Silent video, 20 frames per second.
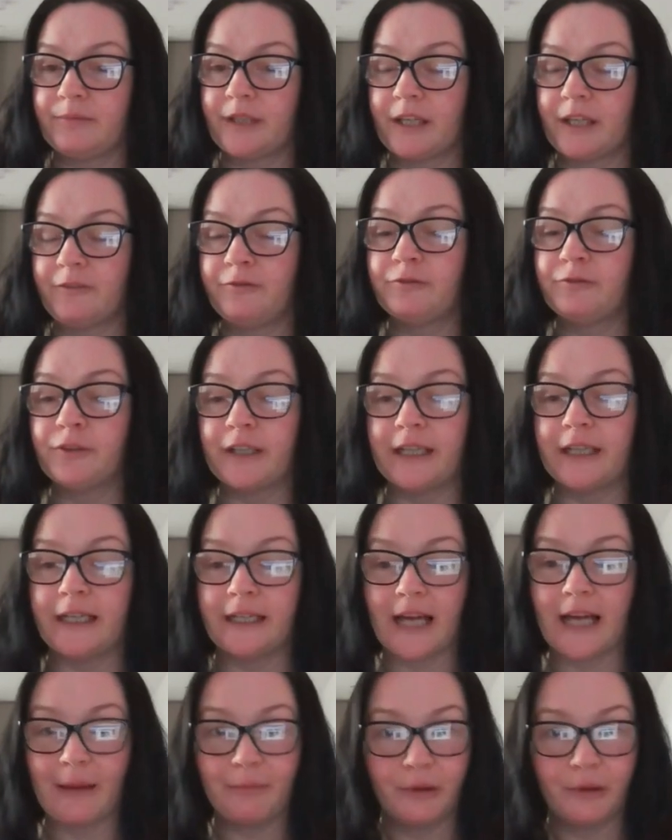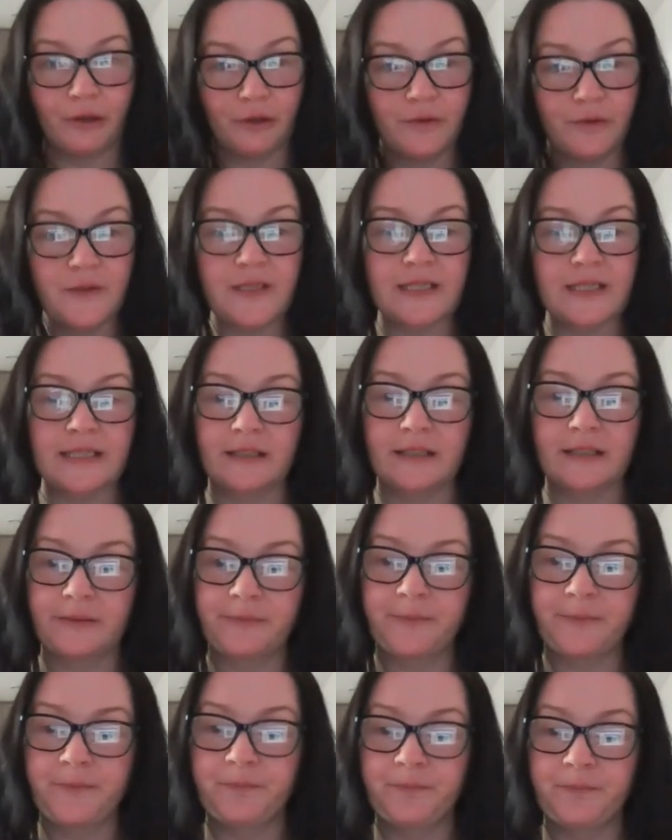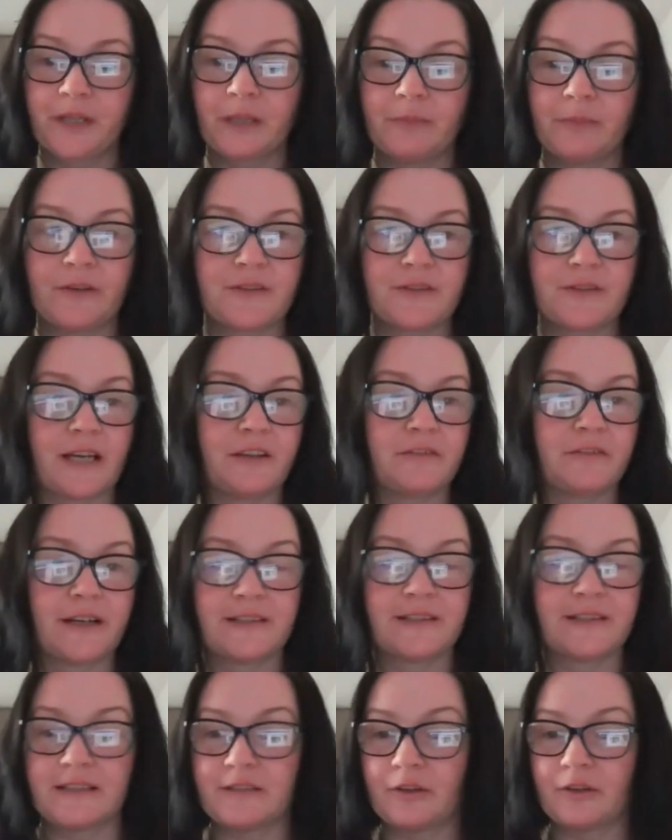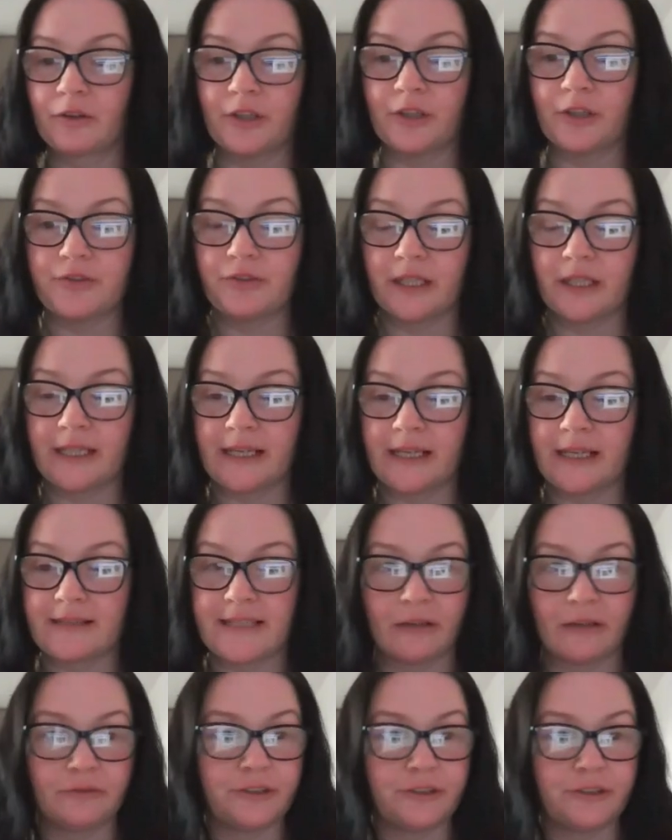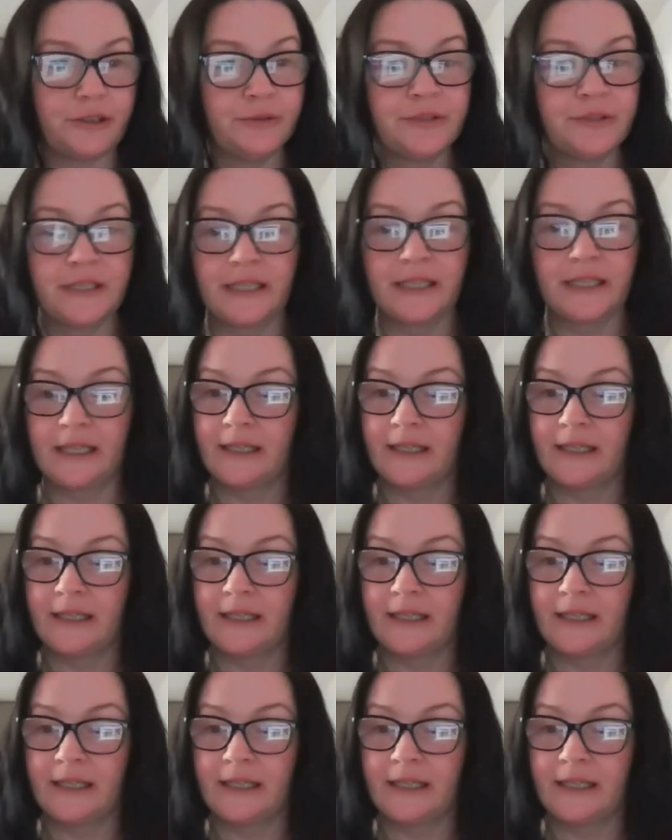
fully uploads, because otherwise it's not going to let us download.